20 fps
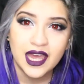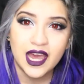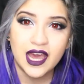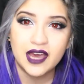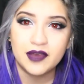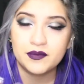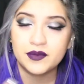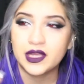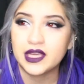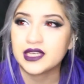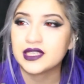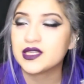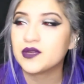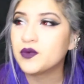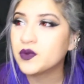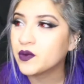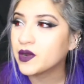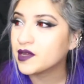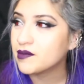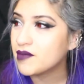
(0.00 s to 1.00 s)
I'm like,
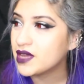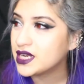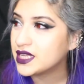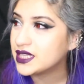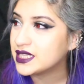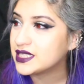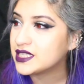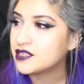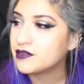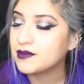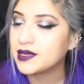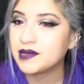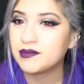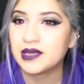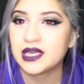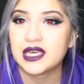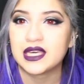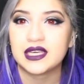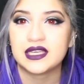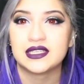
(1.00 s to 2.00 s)
someone recommended this to me
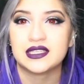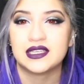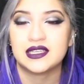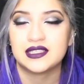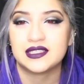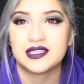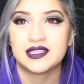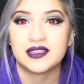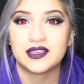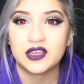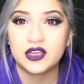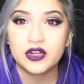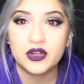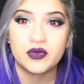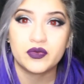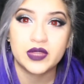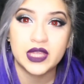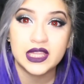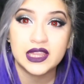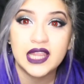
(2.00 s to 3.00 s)
because, you
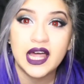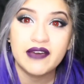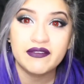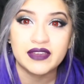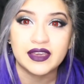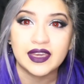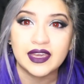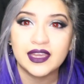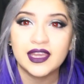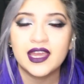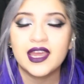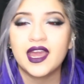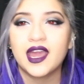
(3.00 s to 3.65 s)
know, they love it,